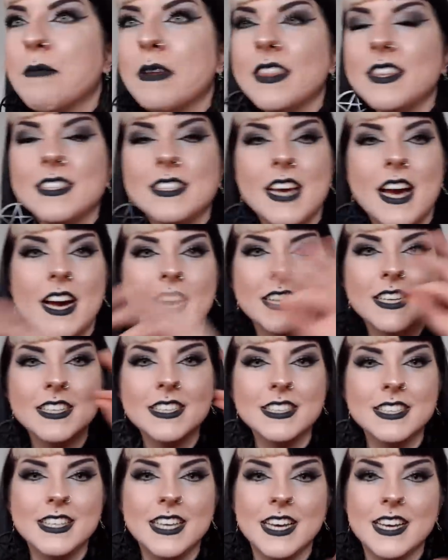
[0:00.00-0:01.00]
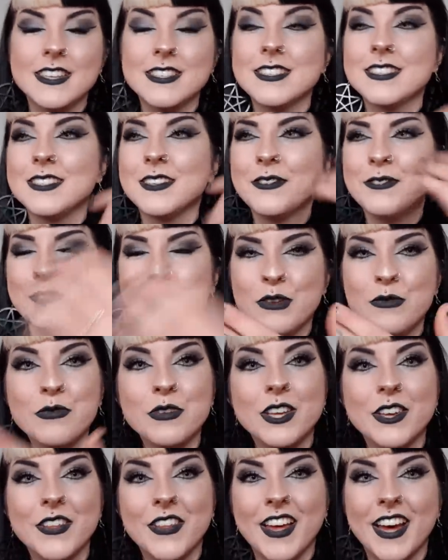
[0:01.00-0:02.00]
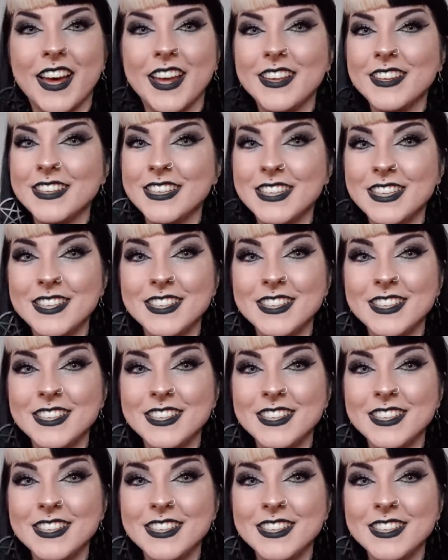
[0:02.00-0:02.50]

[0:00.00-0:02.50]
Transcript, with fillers: But the tongue, yes, we feel that.